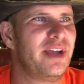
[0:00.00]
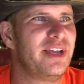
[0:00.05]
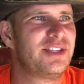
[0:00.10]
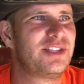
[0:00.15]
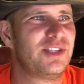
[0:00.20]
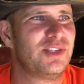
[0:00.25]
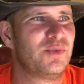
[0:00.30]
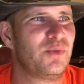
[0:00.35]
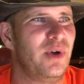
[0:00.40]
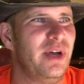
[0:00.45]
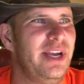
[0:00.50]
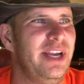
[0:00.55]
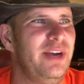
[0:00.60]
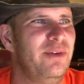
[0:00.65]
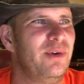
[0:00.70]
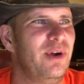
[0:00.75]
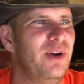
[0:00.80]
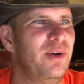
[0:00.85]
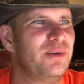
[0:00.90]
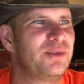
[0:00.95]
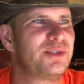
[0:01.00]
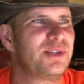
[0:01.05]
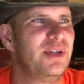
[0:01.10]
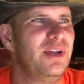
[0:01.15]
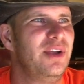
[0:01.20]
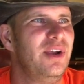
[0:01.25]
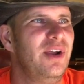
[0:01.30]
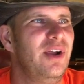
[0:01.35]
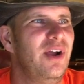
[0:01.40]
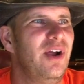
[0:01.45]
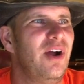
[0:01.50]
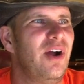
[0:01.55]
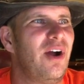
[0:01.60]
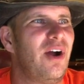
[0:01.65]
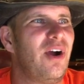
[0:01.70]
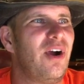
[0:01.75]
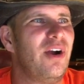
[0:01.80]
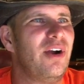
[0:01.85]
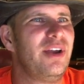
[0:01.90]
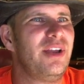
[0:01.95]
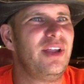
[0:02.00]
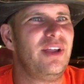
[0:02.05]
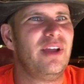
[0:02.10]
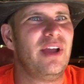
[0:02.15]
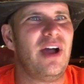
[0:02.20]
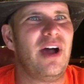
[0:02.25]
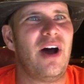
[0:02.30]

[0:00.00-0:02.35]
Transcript: This is what he wrote. Are you